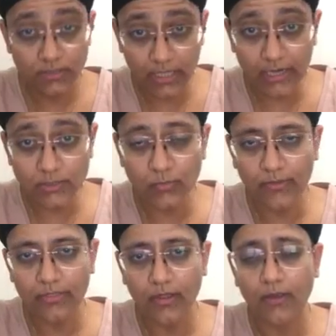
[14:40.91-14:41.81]
That is
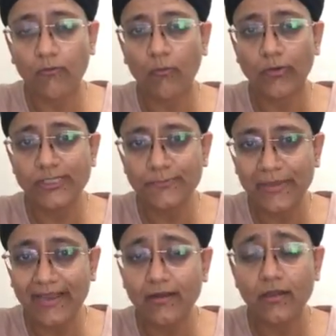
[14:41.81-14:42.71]
one thing.
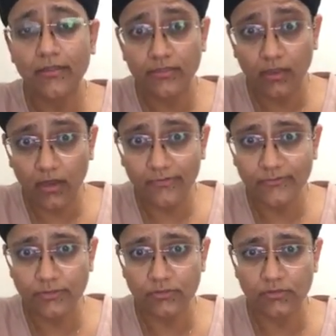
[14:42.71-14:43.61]
Respect the
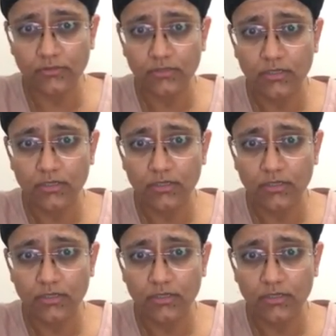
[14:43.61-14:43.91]
officer.